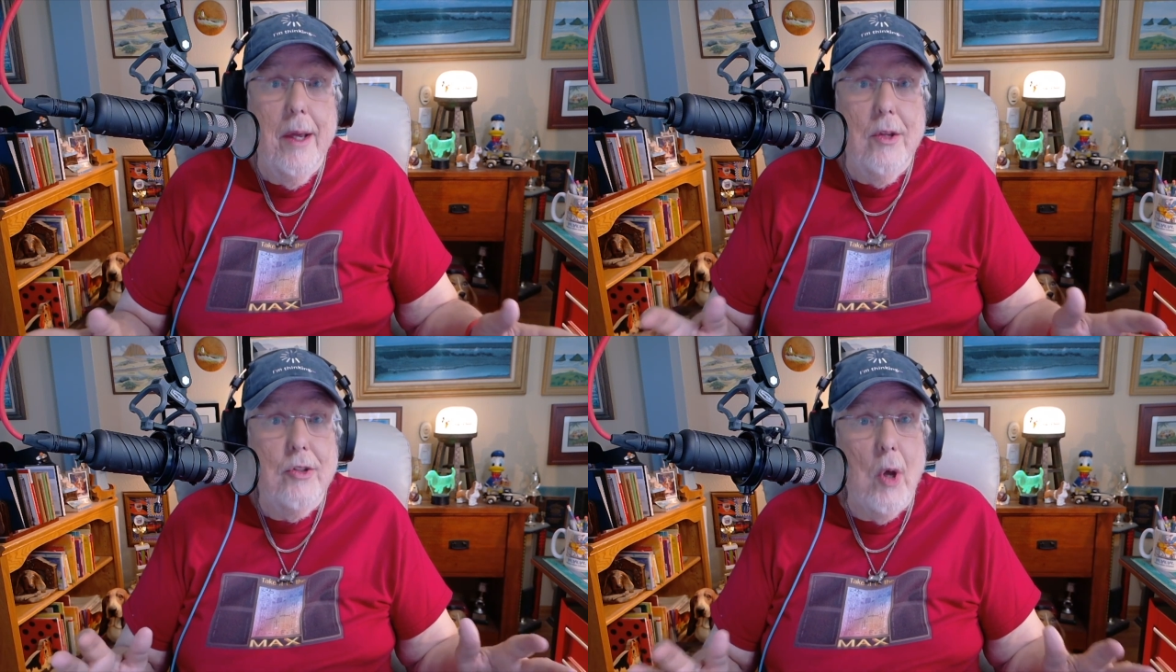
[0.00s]

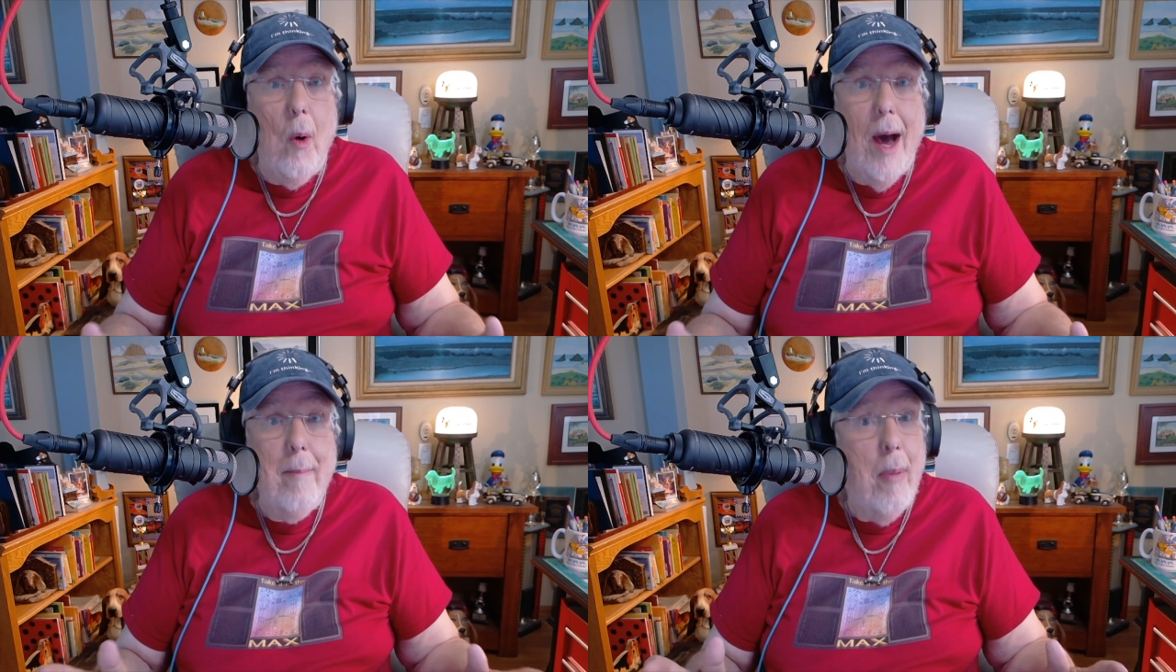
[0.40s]

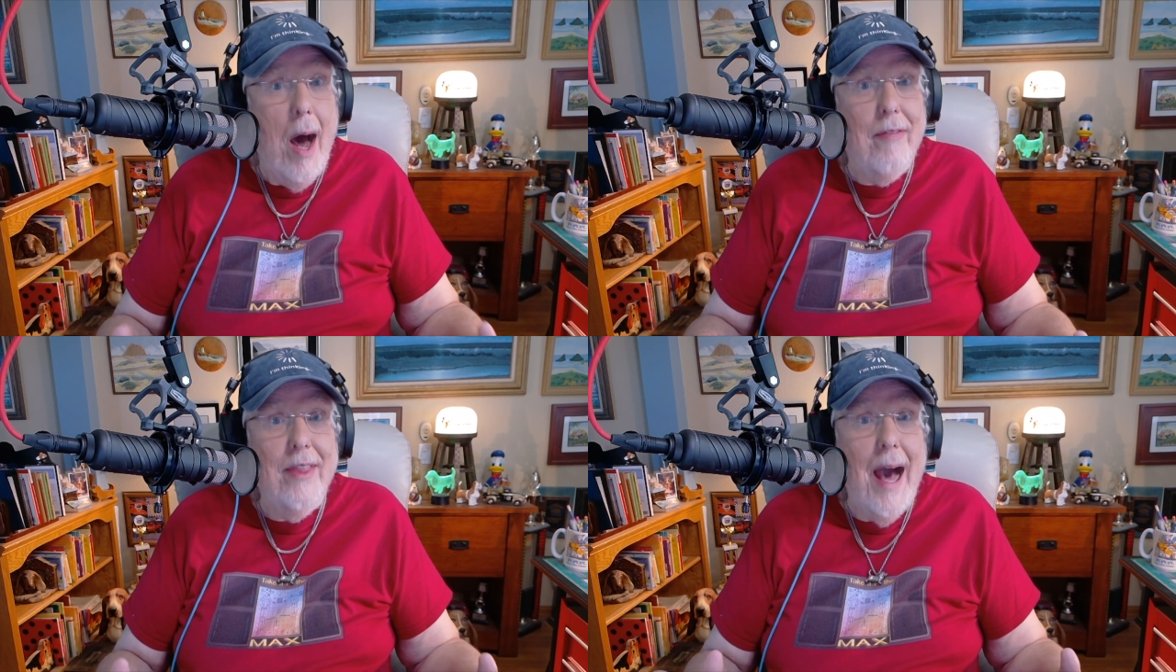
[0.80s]
So I
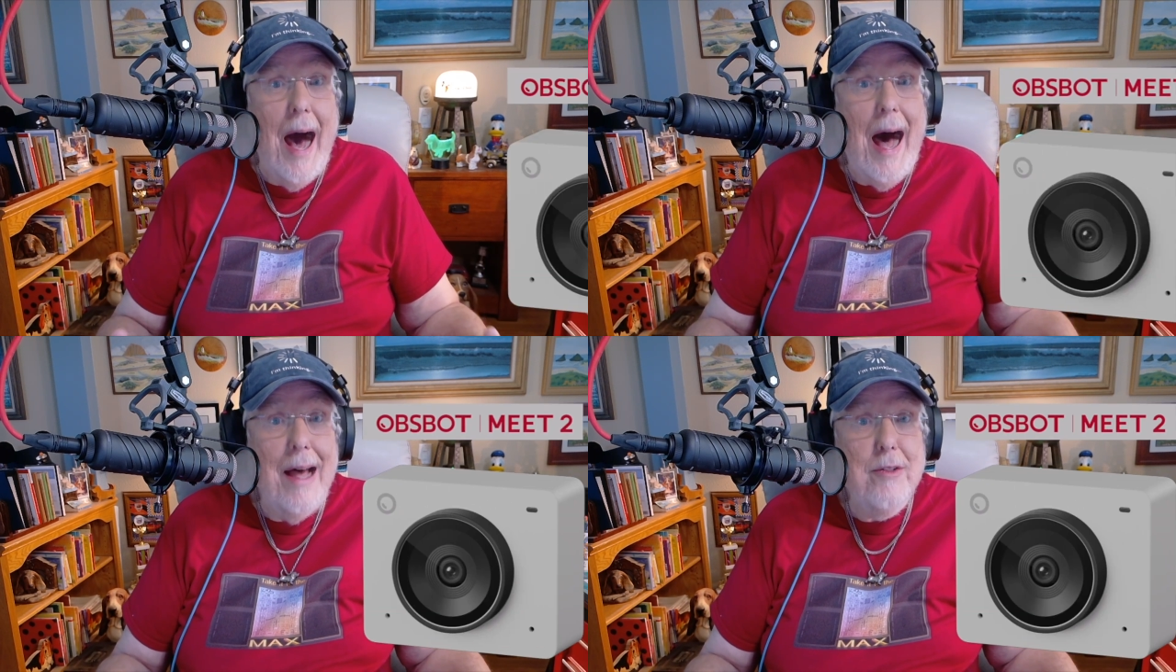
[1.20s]
bought the
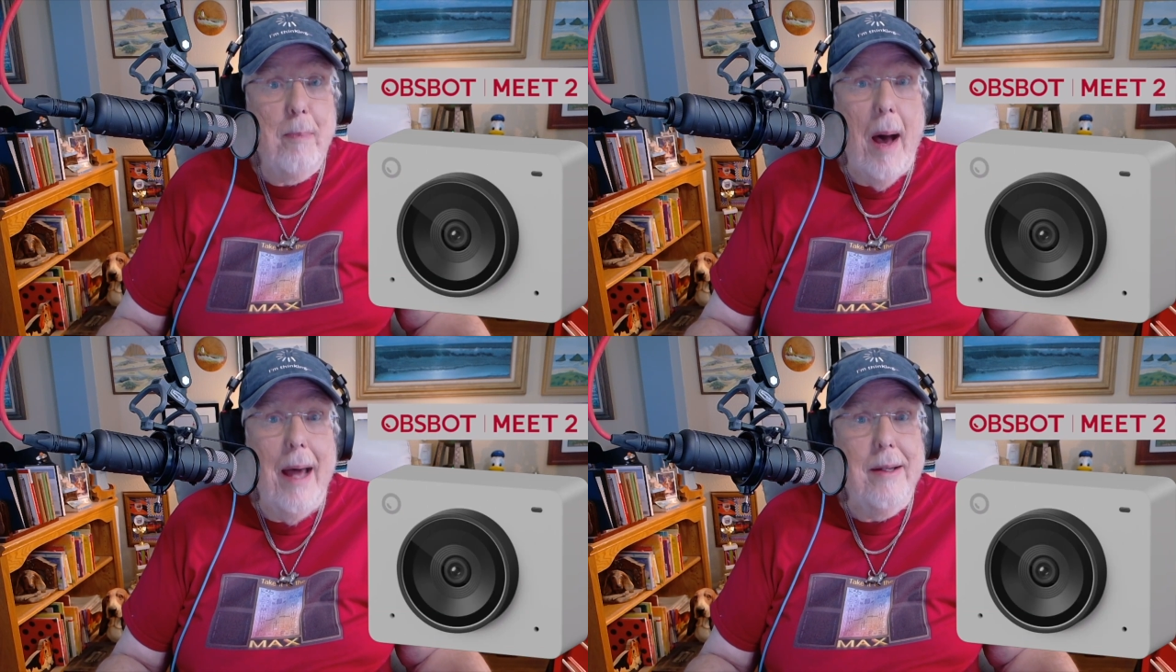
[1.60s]

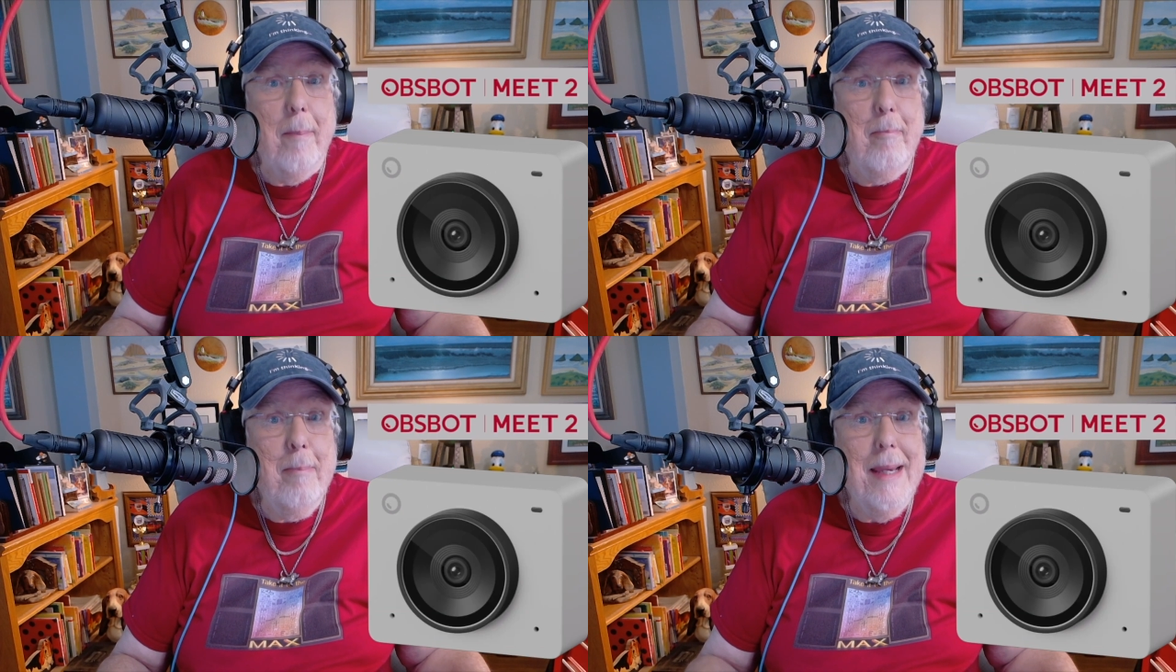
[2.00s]
OBSBOT
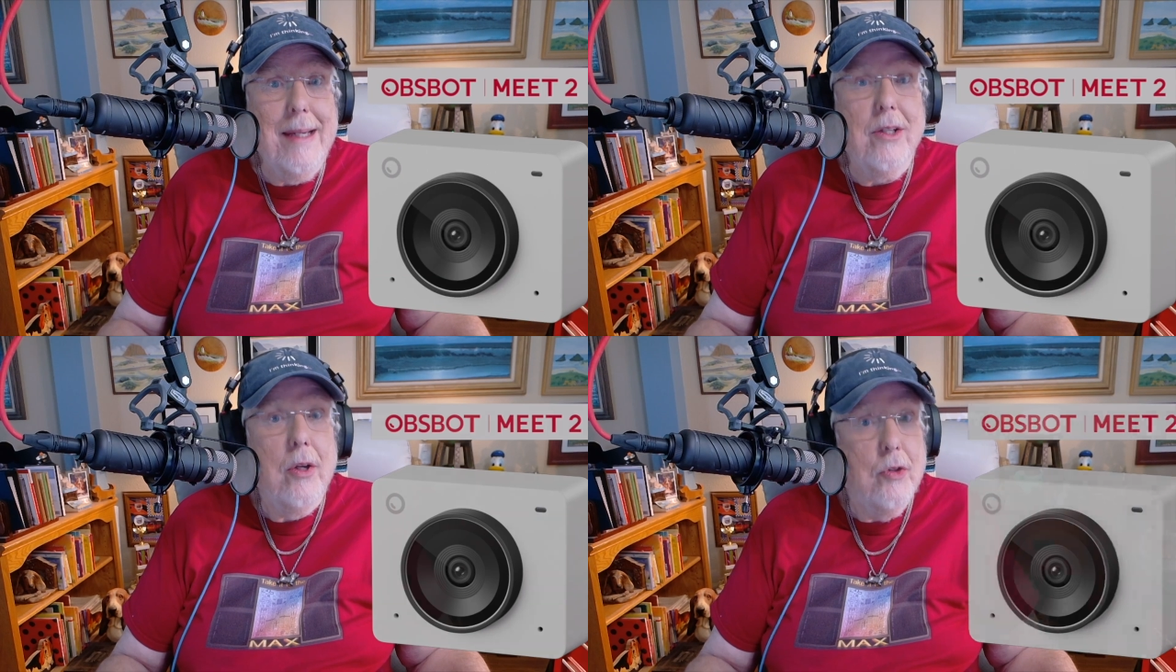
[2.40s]

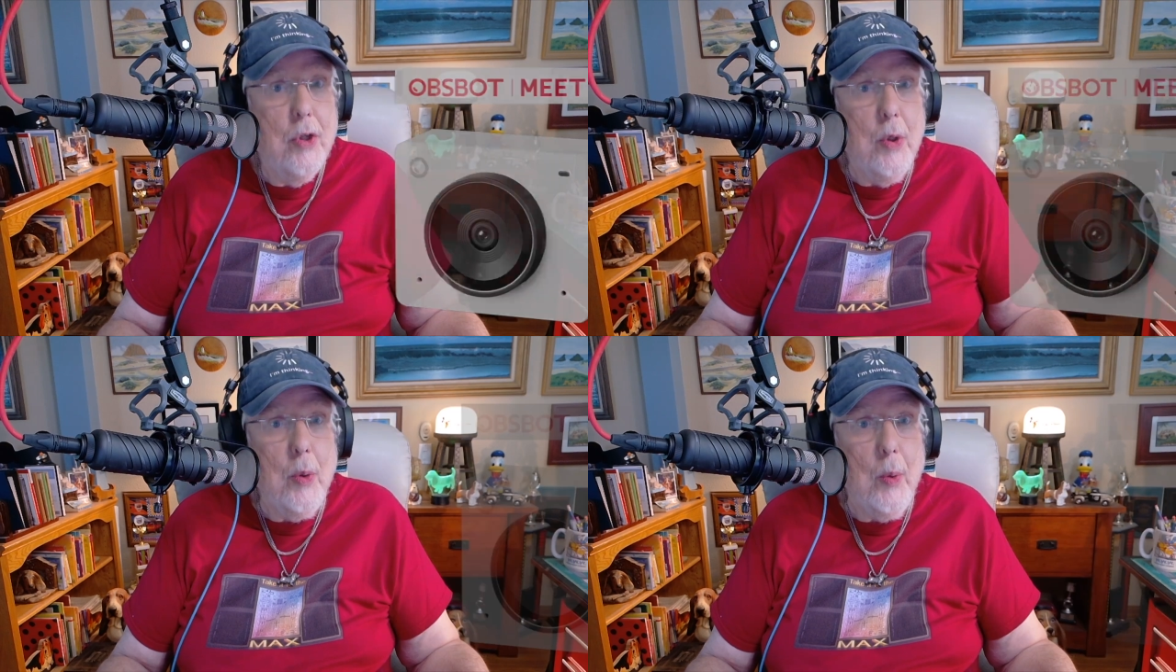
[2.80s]
Meet
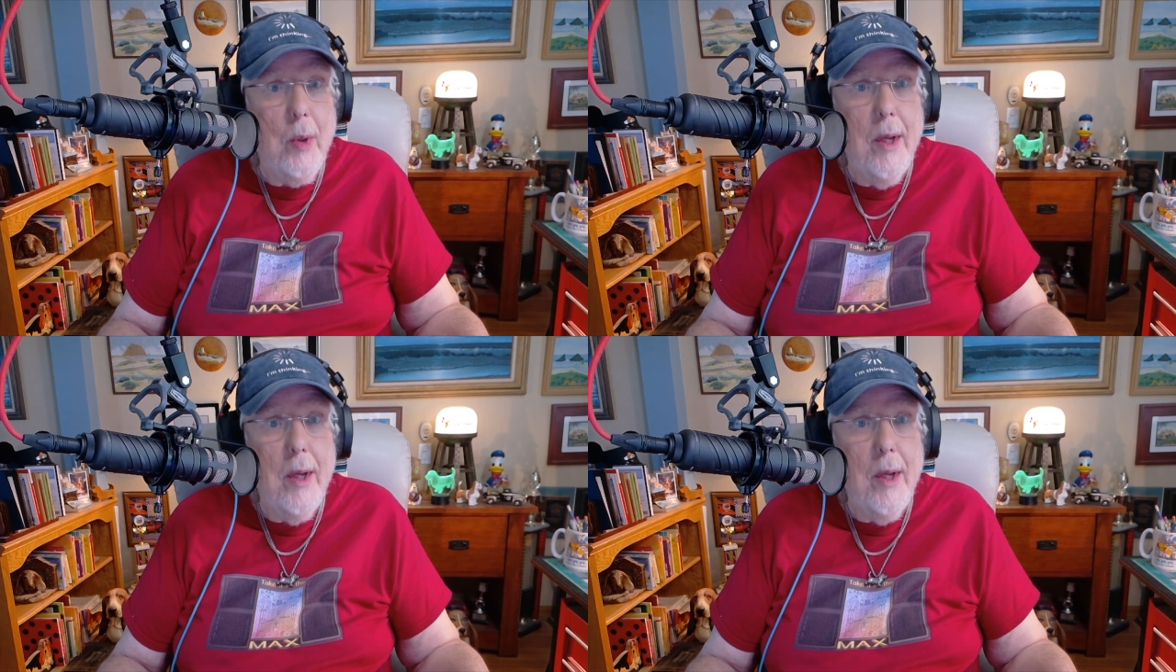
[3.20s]
2.